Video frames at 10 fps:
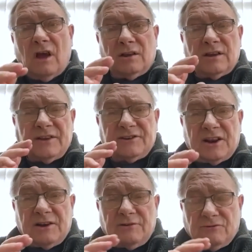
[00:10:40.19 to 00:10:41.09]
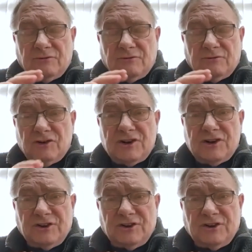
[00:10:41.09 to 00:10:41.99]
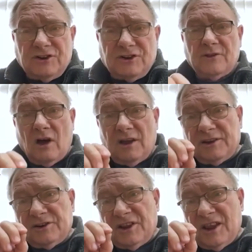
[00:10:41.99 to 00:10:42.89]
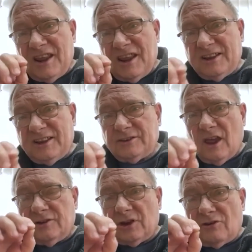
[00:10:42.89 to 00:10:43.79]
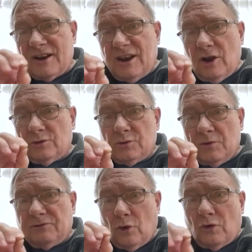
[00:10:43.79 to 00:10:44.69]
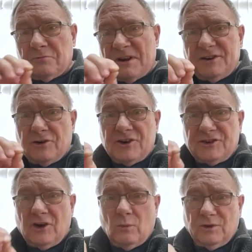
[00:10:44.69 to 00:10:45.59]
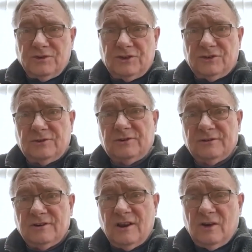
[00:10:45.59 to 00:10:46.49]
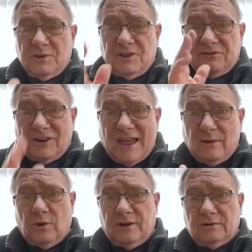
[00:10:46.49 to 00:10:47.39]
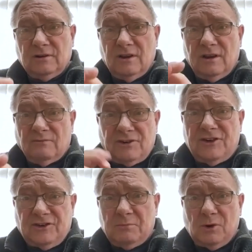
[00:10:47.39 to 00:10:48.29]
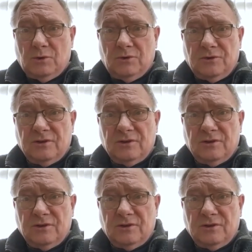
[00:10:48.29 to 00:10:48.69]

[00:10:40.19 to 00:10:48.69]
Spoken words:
I had to get it really smooth, and I found that I could hit directly onto the floor from any direction I wanted to with a flat wheel and very smooth.